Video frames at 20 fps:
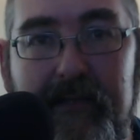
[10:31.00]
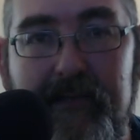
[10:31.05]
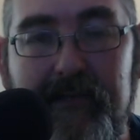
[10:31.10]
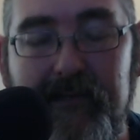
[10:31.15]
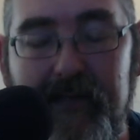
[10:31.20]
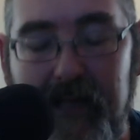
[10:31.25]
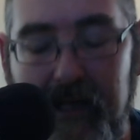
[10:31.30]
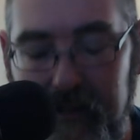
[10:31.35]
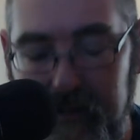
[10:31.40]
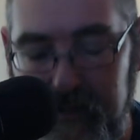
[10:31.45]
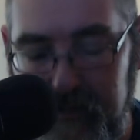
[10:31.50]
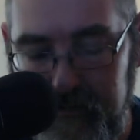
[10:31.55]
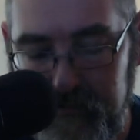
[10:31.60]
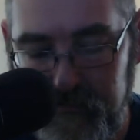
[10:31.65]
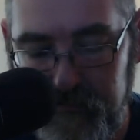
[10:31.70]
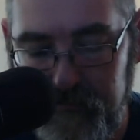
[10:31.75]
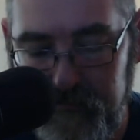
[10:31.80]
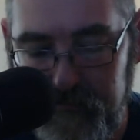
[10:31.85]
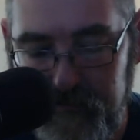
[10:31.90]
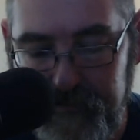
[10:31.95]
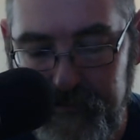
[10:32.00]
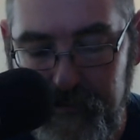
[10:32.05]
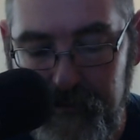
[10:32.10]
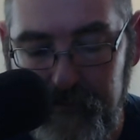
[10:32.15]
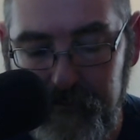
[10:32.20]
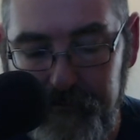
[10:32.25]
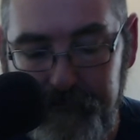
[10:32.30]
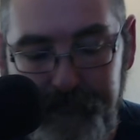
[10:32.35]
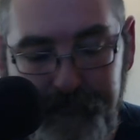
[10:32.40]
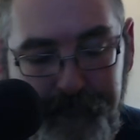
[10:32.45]
of that nature.
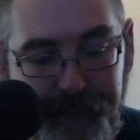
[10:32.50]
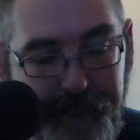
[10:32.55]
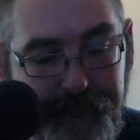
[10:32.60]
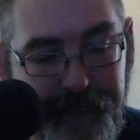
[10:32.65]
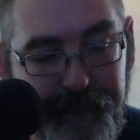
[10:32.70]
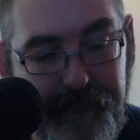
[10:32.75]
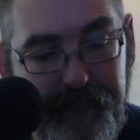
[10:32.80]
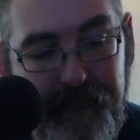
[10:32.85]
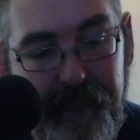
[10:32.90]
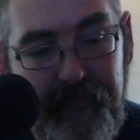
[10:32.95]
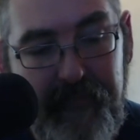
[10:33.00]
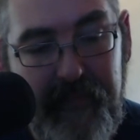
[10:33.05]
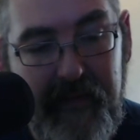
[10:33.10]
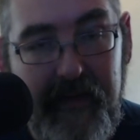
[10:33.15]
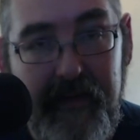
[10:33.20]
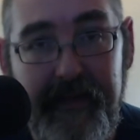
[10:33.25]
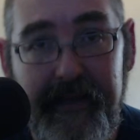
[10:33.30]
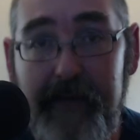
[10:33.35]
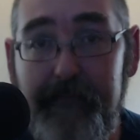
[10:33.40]
So that